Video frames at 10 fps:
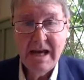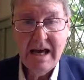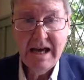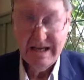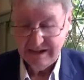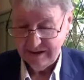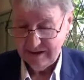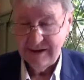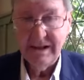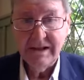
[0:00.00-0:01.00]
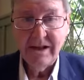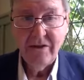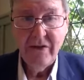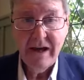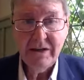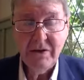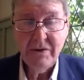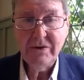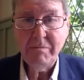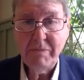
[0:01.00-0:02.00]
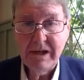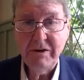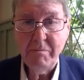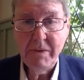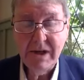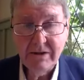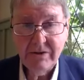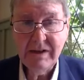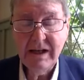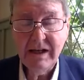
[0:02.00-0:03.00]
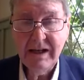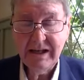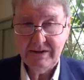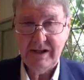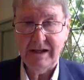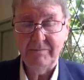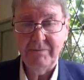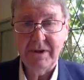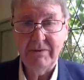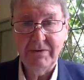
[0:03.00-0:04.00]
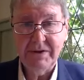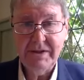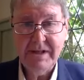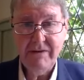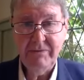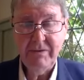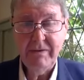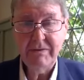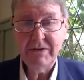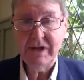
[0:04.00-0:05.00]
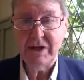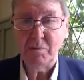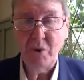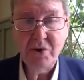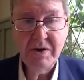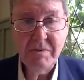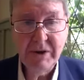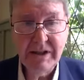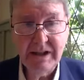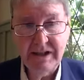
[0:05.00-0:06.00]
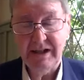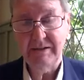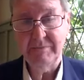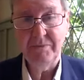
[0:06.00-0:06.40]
And that used to be the biggest collector of stuff you've ever seen, books in particular.